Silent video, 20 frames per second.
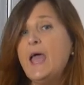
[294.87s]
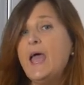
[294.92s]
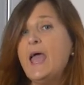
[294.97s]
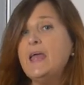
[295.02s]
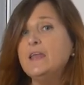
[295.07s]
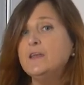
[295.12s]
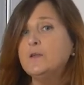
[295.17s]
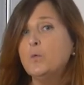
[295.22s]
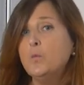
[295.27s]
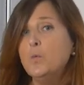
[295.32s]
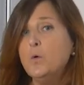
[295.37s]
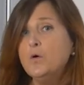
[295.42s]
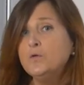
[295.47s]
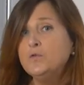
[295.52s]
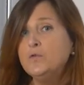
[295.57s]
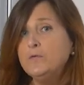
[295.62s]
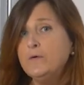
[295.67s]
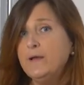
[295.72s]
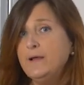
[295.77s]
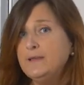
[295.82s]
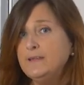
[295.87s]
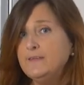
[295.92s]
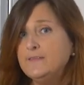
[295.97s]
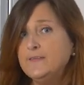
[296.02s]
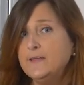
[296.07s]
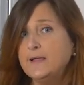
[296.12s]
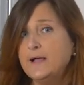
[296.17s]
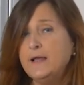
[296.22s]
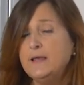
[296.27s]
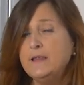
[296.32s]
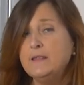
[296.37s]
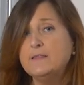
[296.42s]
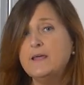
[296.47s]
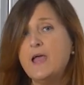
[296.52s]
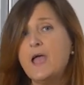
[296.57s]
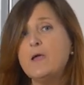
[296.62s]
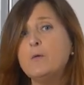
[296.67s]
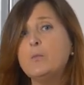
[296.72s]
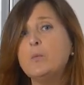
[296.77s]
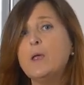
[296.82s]
and what realistically
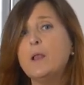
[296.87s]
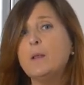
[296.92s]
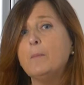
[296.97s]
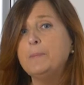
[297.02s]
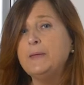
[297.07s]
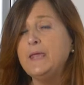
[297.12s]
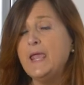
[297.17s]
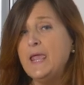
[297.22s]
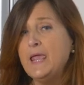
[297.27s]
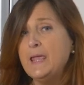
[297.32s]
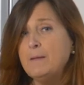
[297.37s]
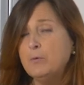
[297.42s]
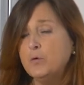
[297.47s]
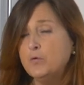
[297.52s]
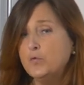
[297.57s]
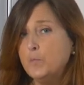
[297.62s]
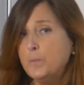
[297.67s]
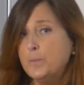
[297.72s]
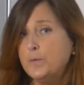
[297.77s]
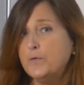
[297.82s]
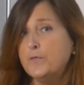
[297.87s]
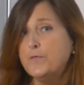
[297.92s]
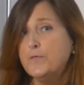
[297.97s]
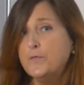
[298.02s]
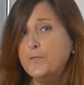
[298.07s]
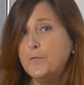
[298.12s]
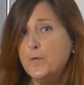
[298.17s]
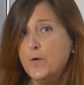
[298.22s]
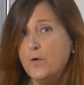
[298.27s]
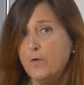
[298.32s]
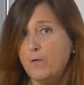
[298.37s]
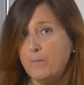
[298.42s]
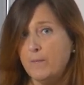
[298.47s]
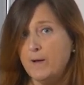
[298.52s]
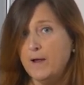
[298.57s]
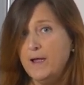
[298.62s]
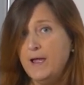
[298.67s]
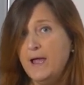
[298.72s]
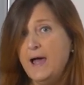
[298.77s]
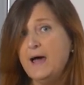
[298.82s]
they will be able to perform